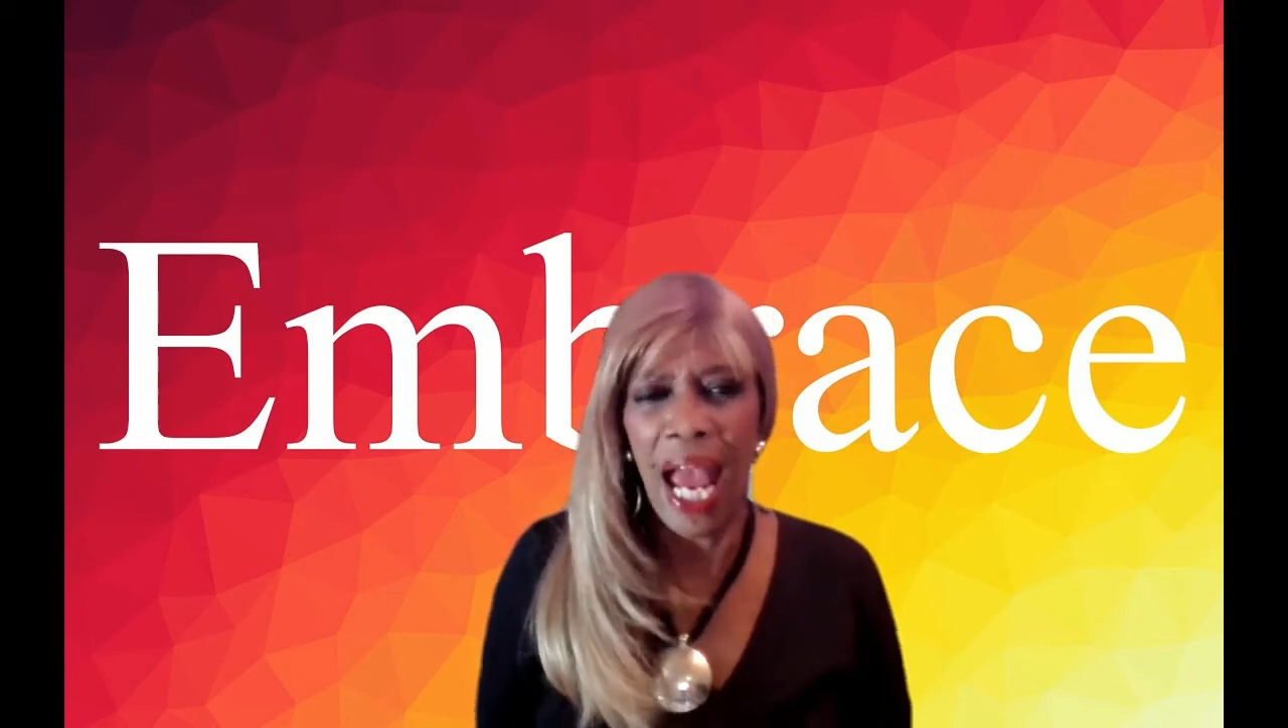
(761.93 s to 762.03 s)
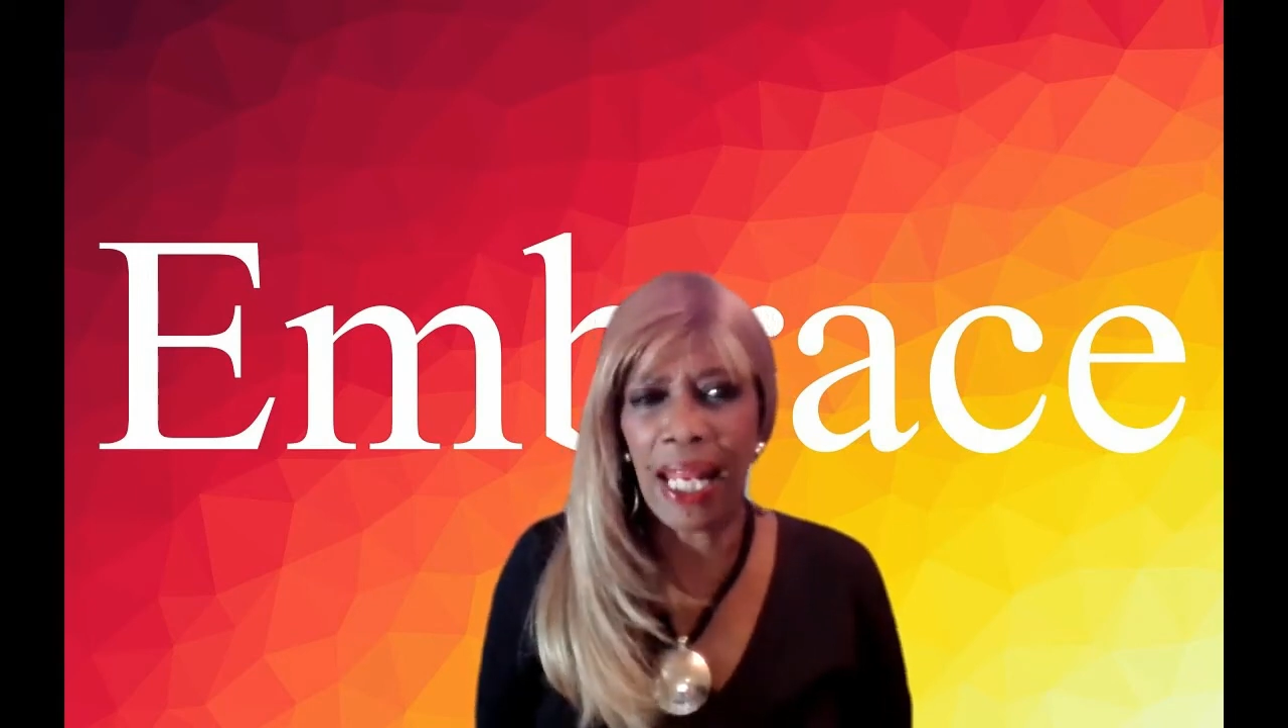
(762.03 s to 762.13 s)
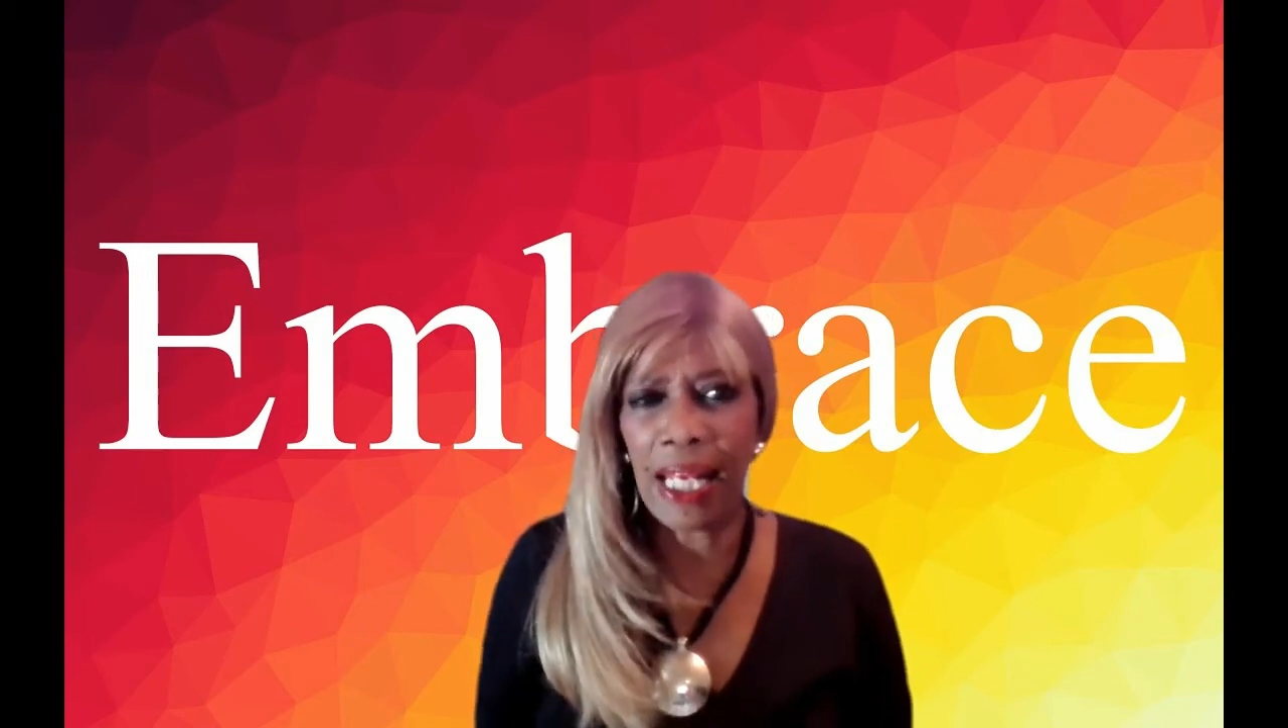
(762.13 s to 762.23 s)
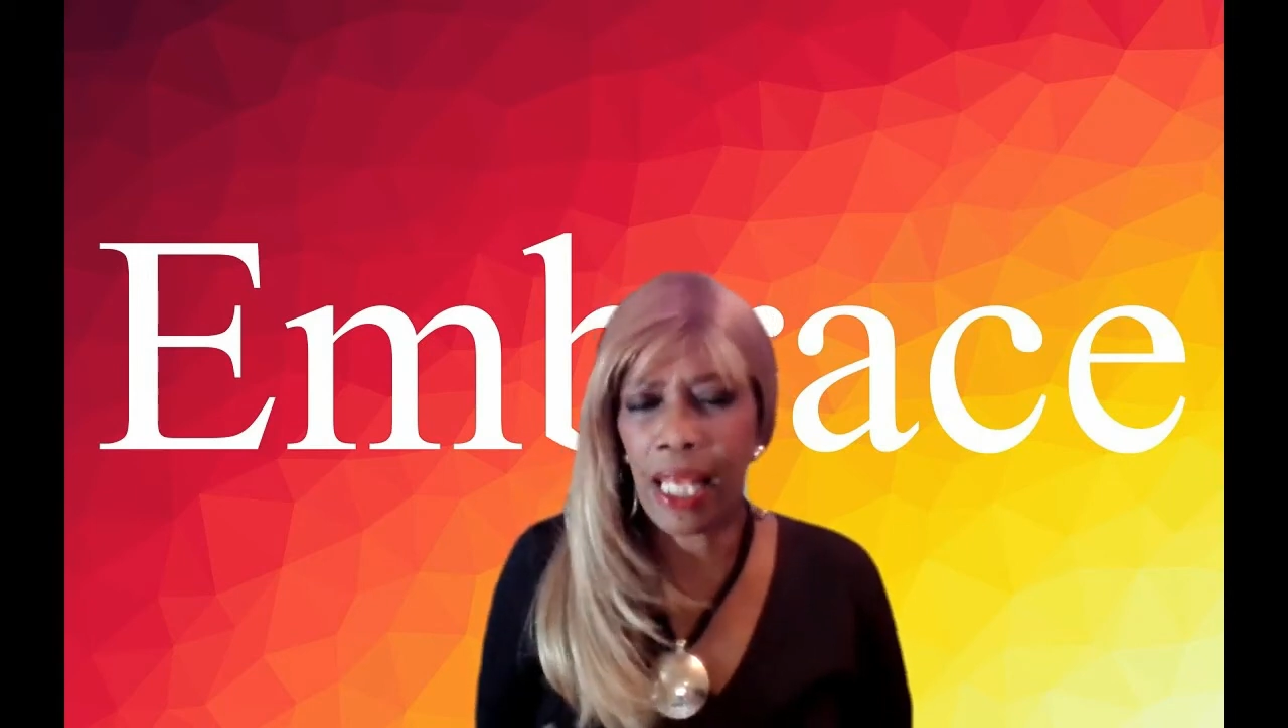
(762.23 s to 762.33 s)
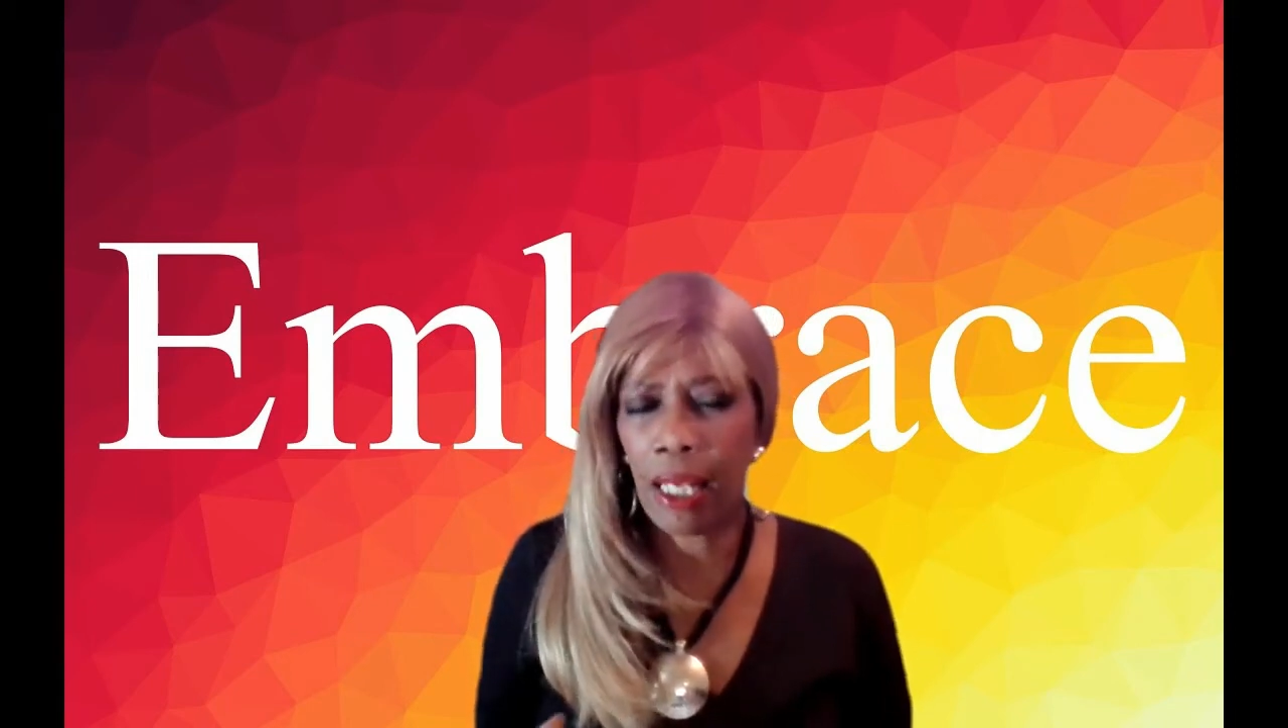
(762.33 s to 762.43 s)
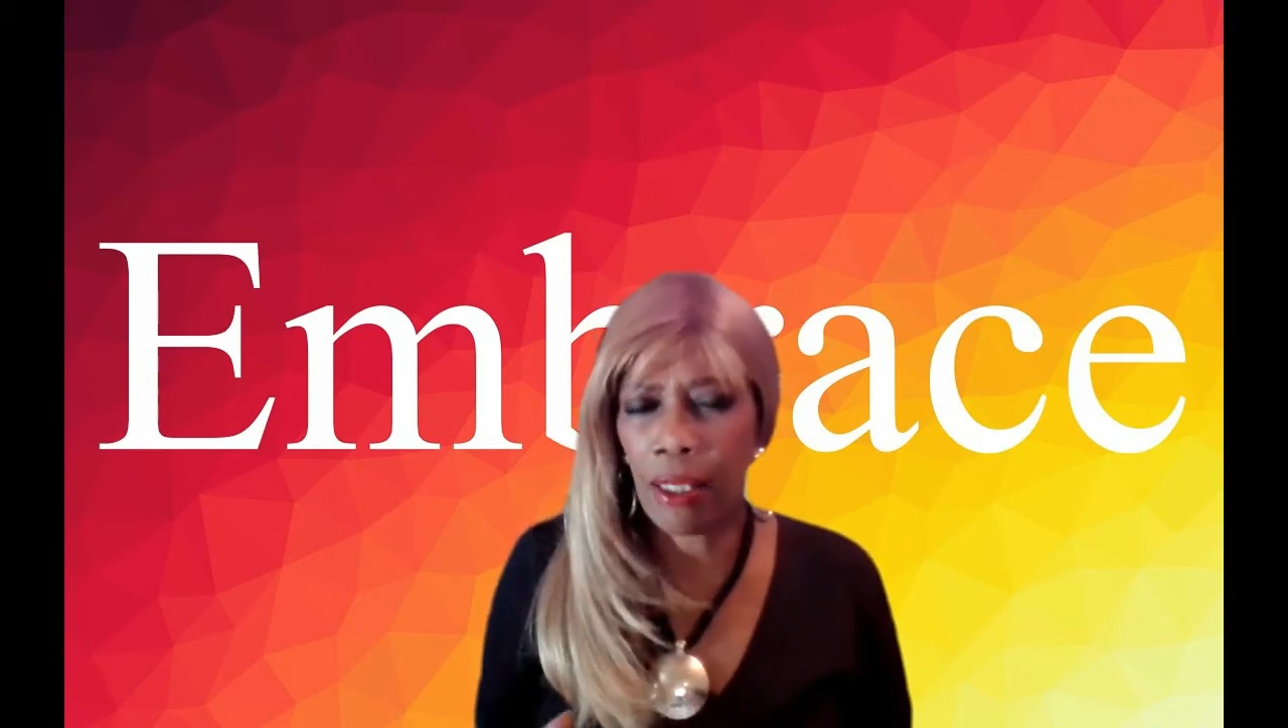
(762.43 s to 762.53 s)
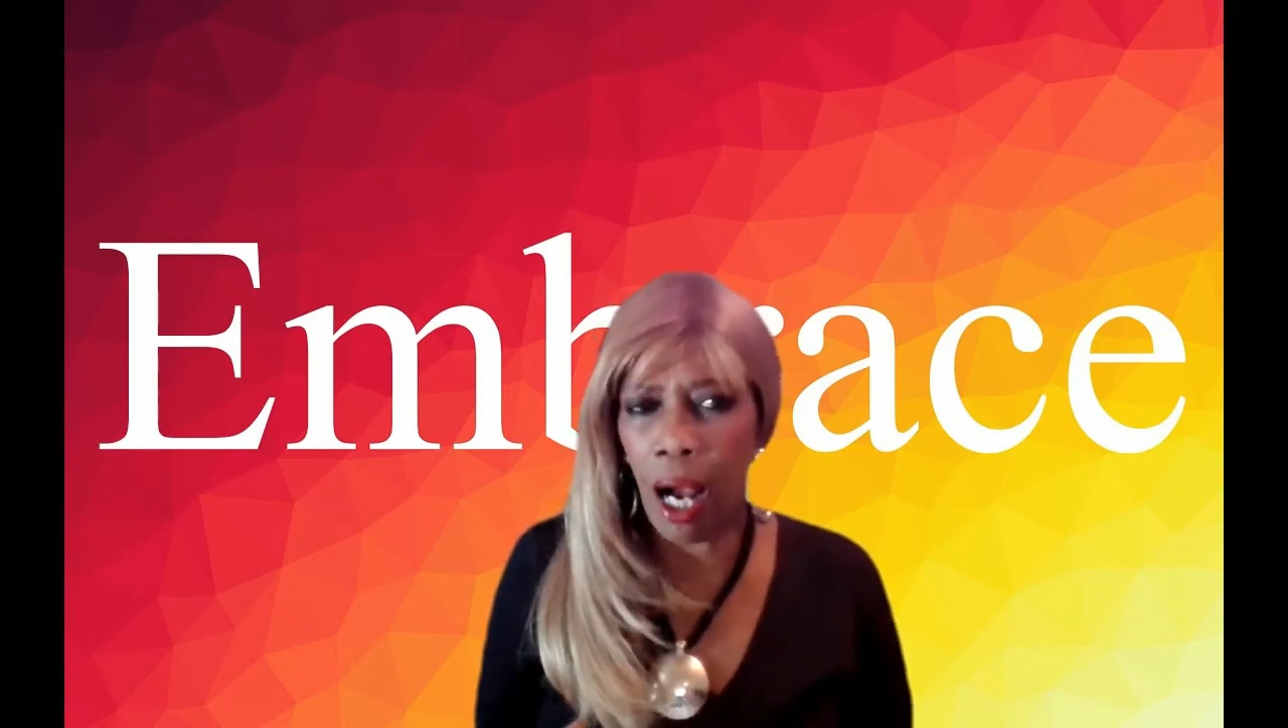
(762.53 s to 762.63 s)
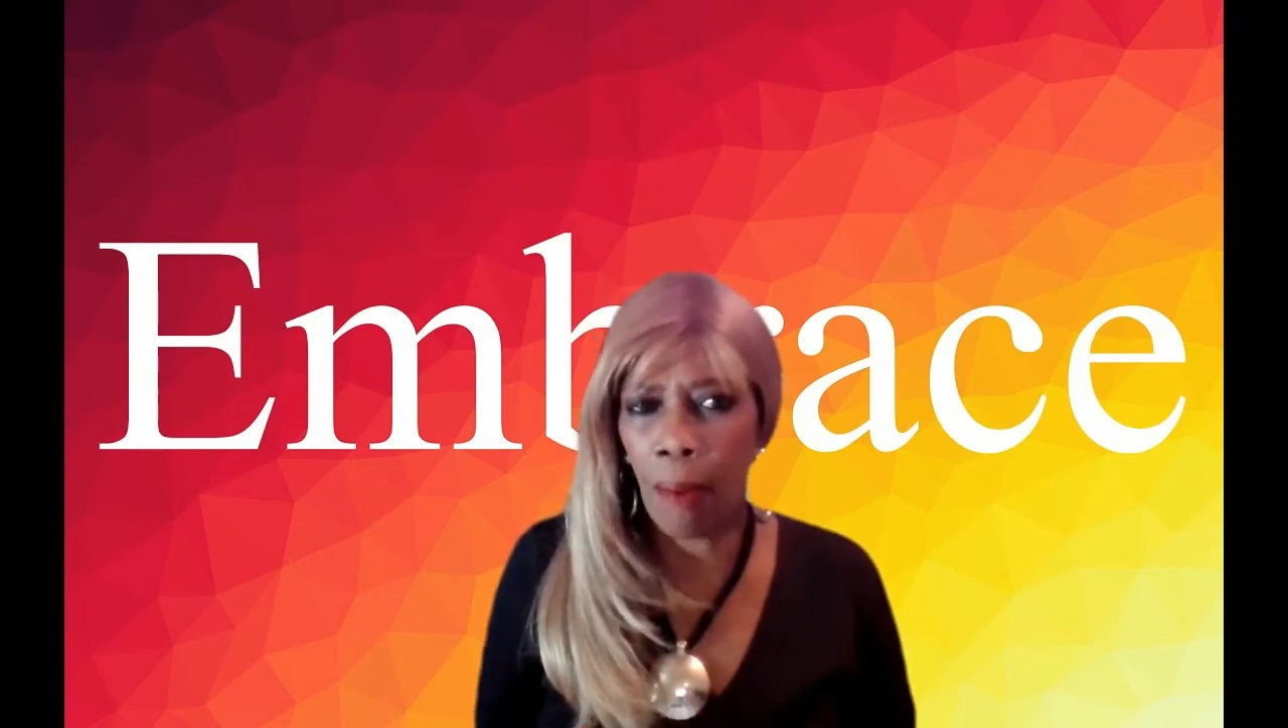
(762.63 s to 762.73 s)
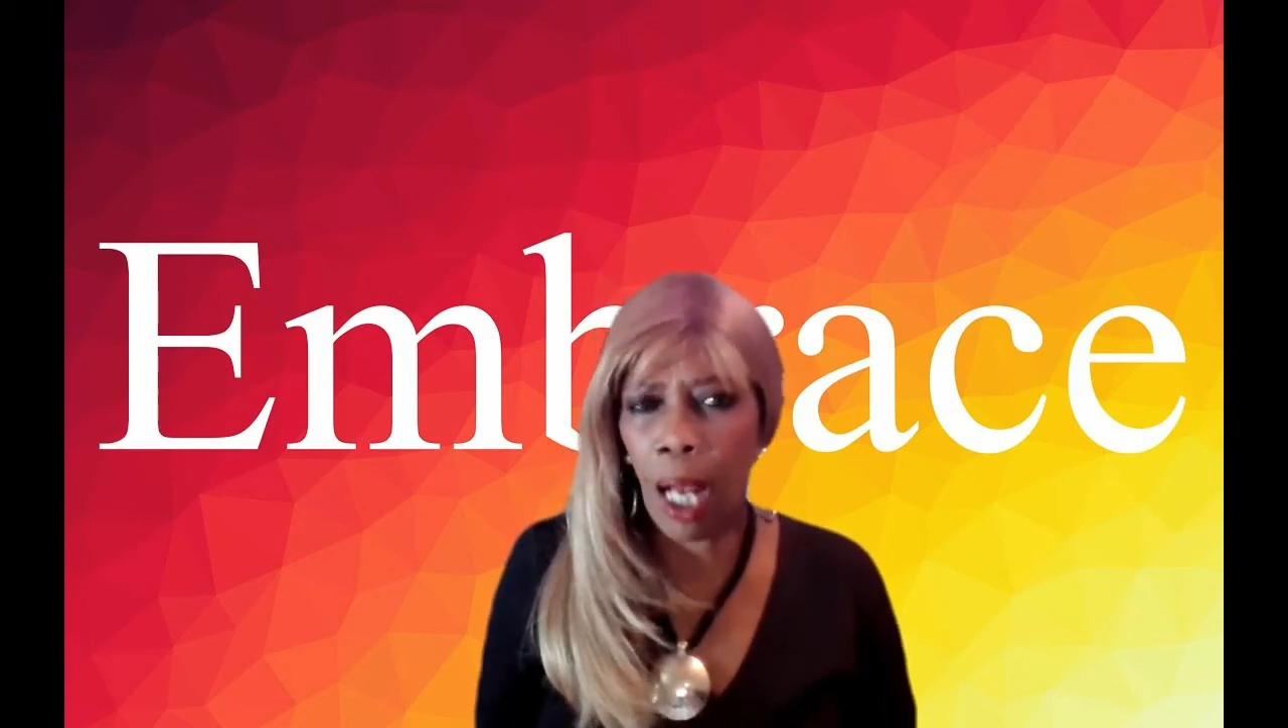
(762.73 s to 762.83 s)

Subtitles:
and they say,